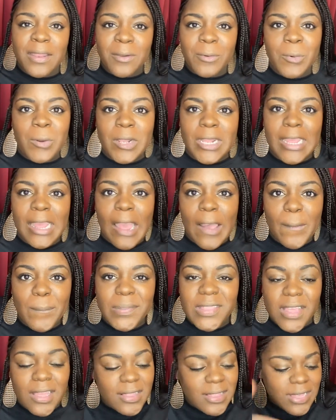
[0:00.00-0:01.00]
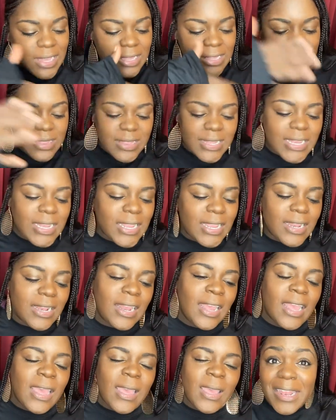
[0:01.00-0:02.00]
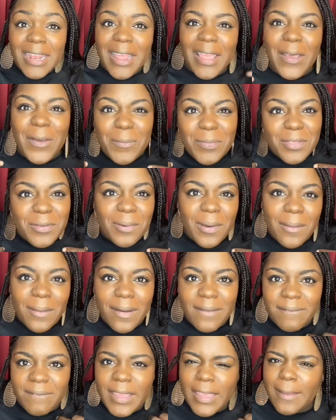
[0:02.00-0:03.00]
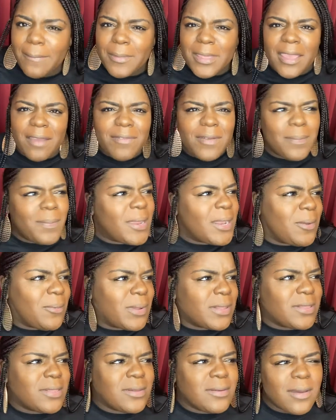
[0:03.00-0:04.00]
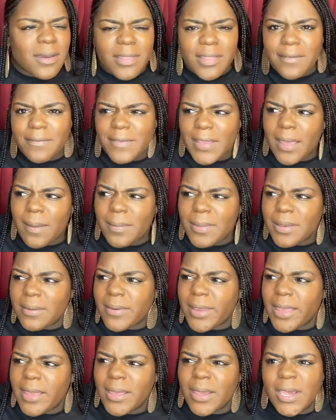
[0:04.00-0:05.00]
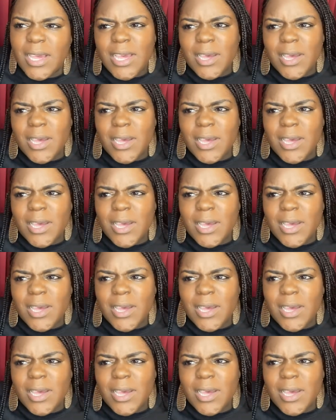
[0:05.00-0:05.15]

It really helps us get seen and it helps grow our family. Everybody wants to grow their family, right?